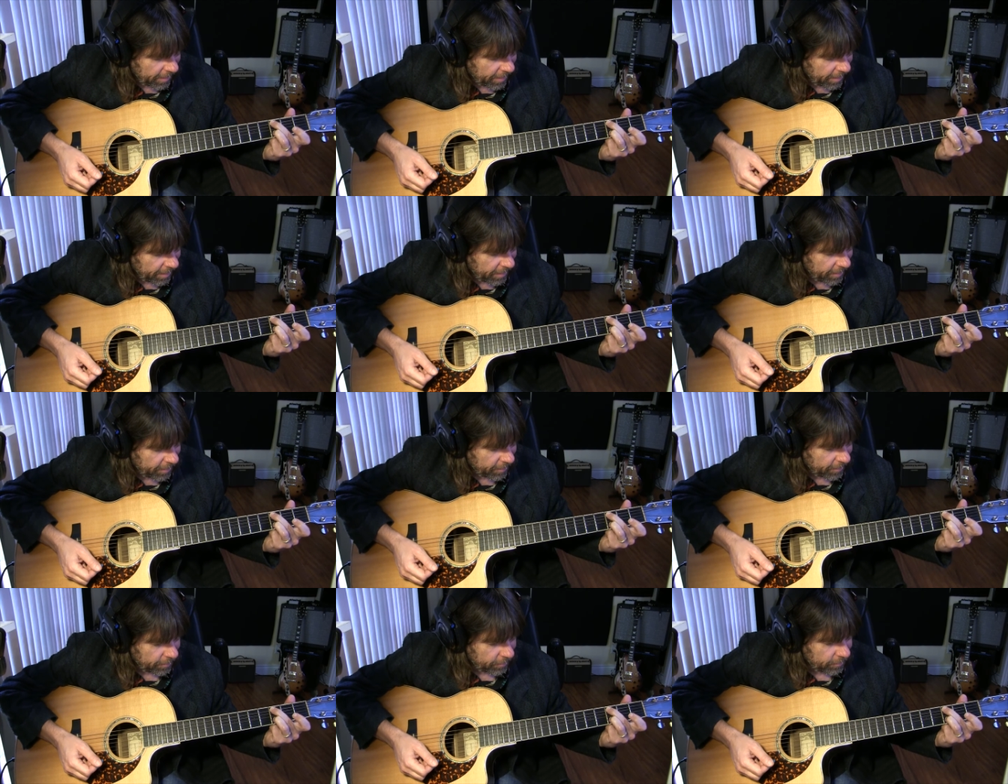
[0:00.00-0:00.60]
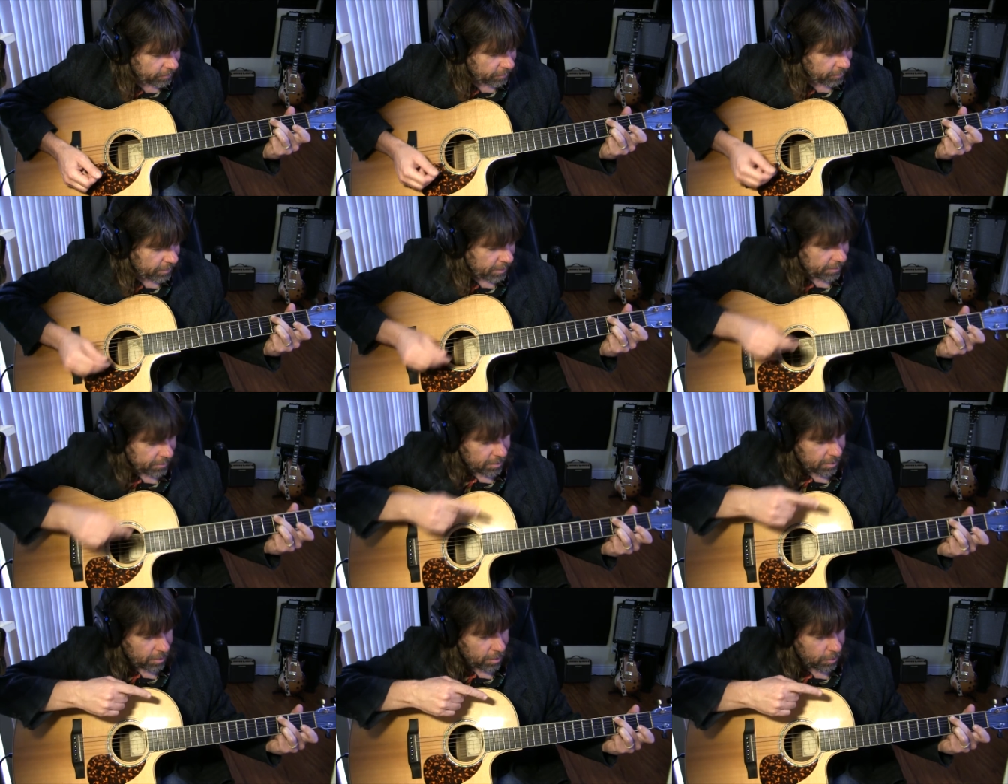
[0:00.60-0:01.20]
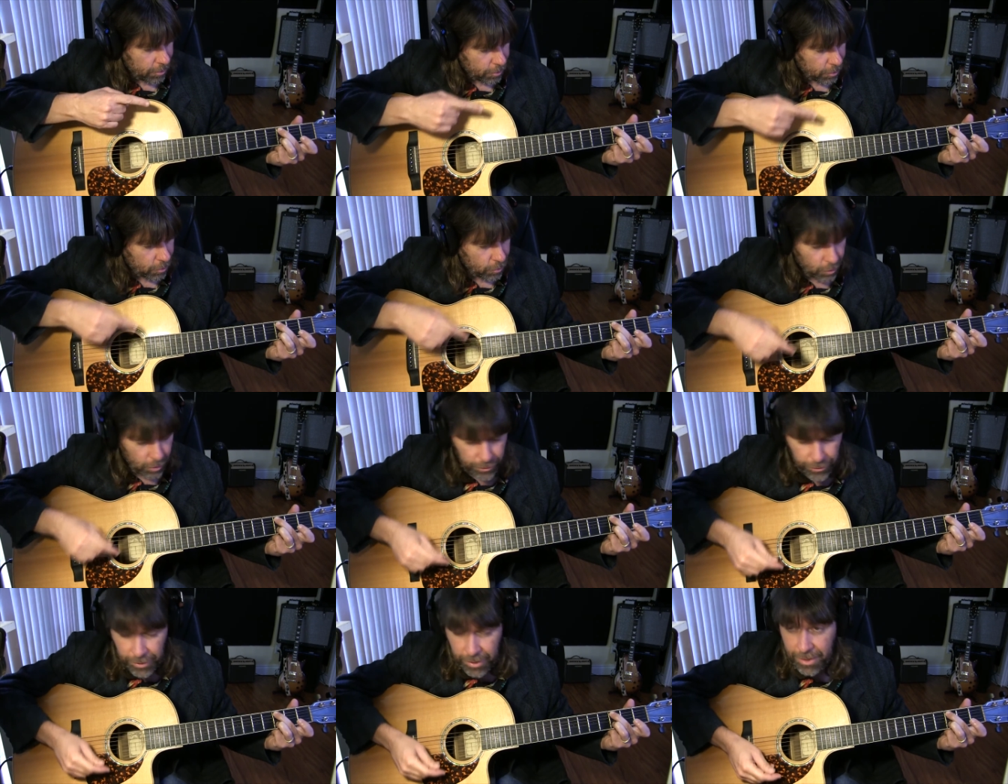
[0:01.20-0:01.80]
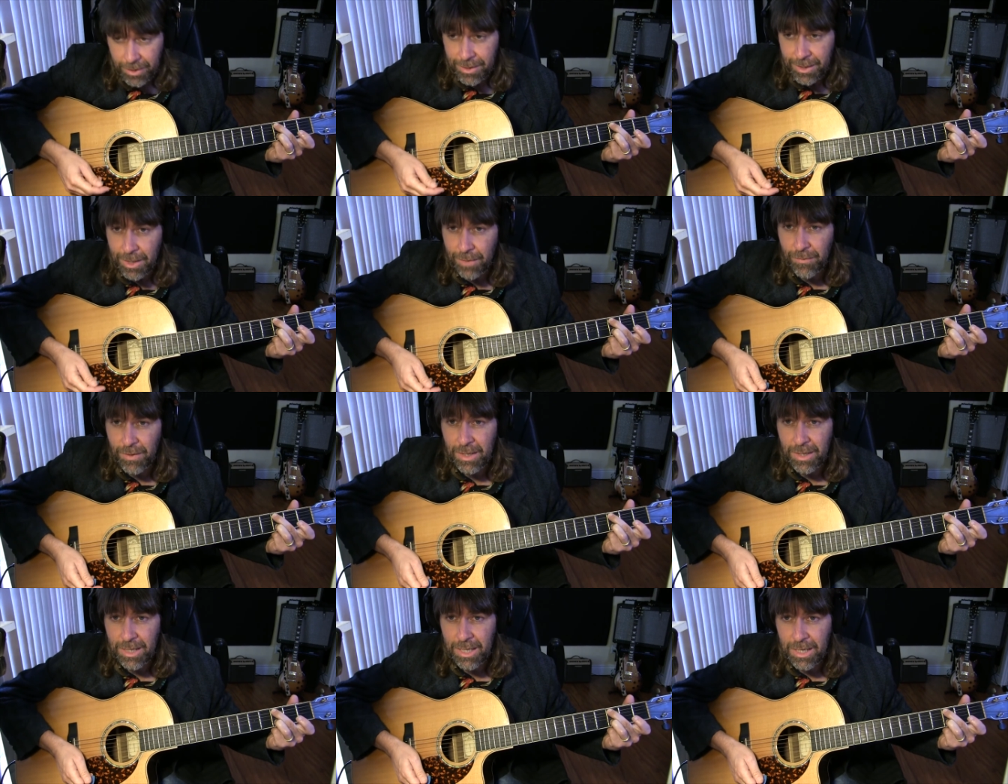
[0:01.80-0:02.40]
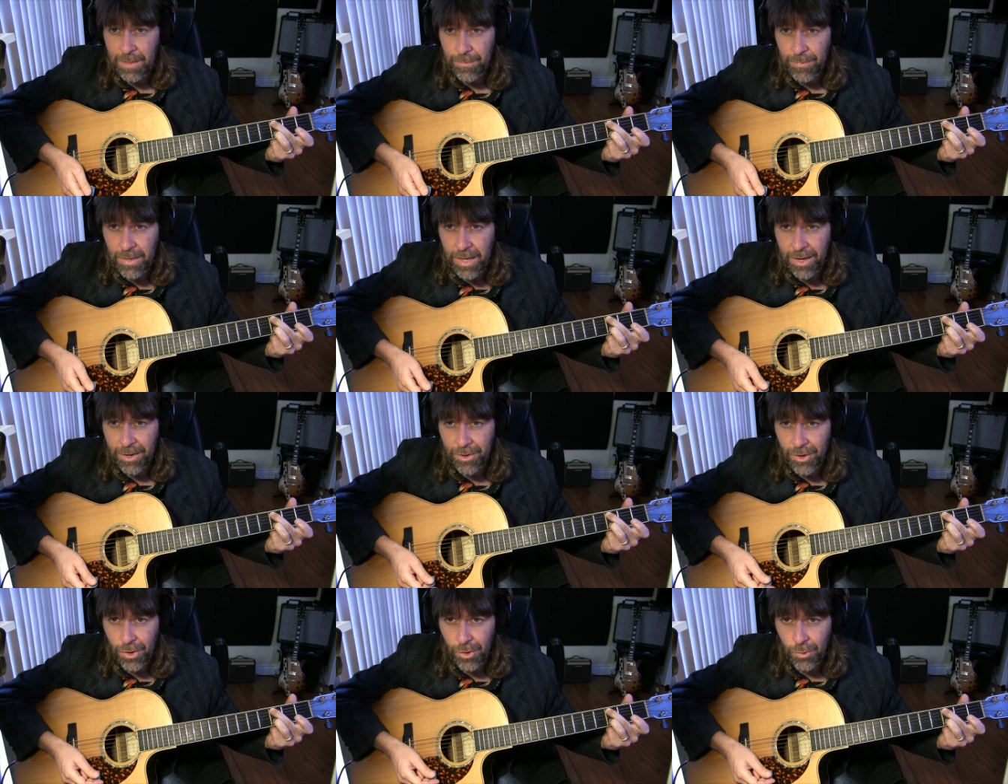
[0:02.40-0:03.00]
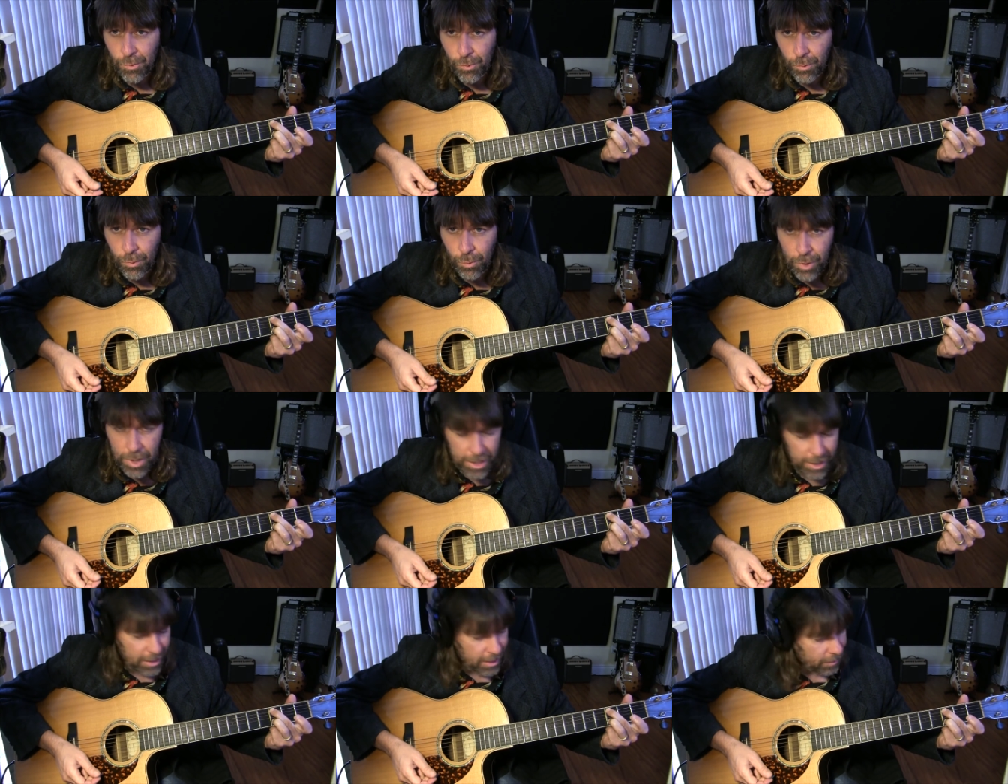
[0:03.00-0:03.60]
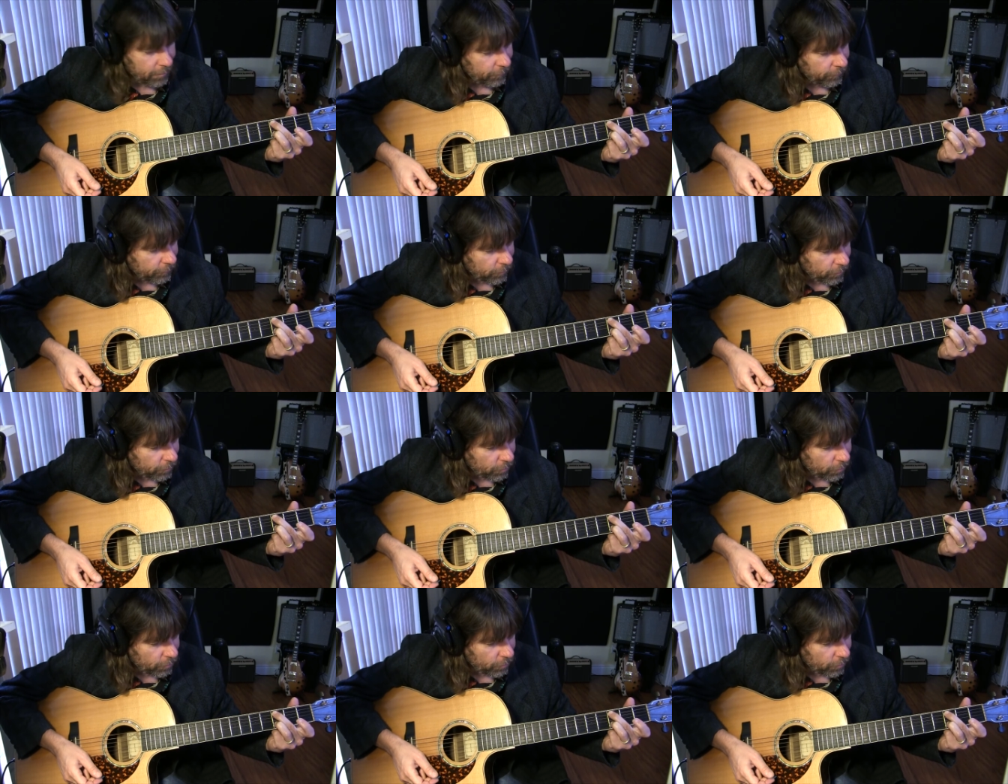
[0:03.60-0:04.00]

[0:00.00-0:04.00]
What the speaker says: and a. That's another cool thing. See if you can keep that note ringing for